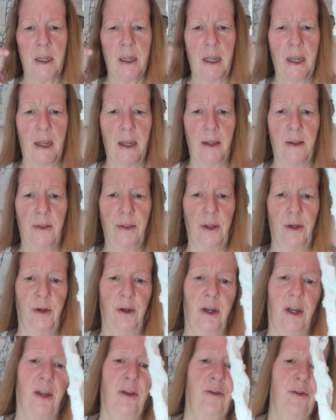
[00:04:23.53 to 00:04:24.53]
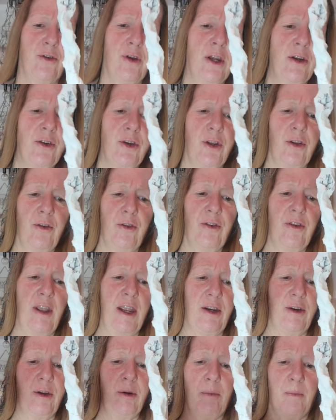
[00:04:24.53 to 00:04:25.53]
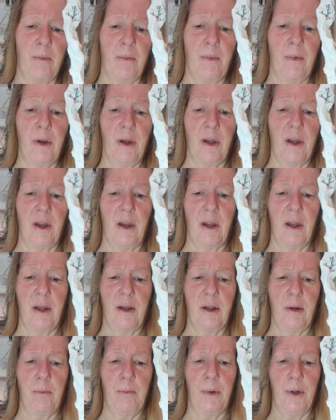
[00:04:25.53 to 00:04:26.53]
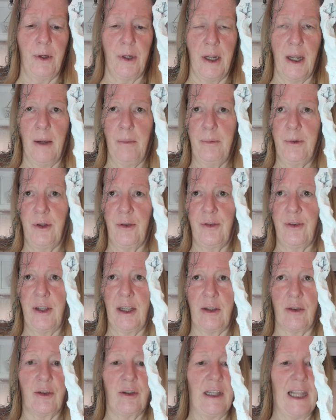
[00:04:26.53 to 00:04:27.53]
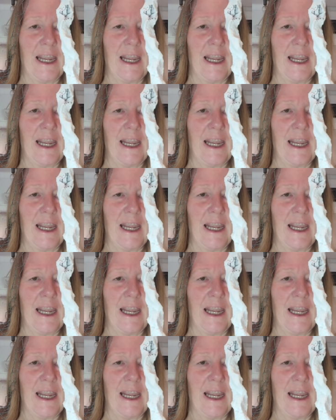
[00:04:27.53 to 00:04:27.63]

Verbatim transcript: The instructions say to put up to 6